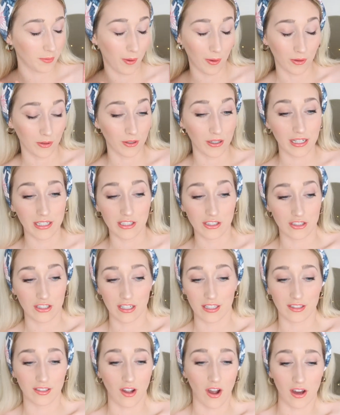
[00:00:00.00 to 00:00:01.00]
Polaroids are
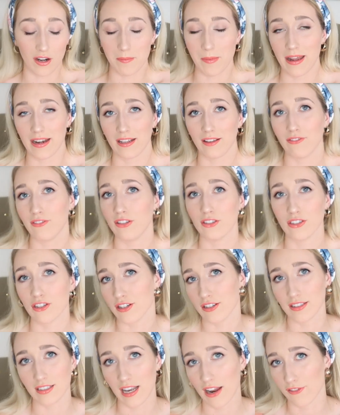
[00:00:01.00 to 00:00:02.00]
just automatic
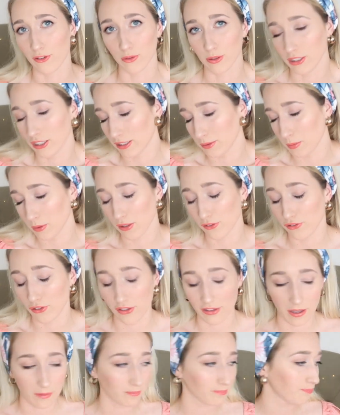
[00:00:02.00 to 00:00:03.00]
filters, and everyone looks
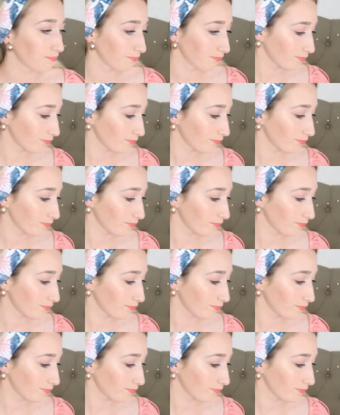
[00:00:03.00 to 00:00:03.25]
beautiful in them.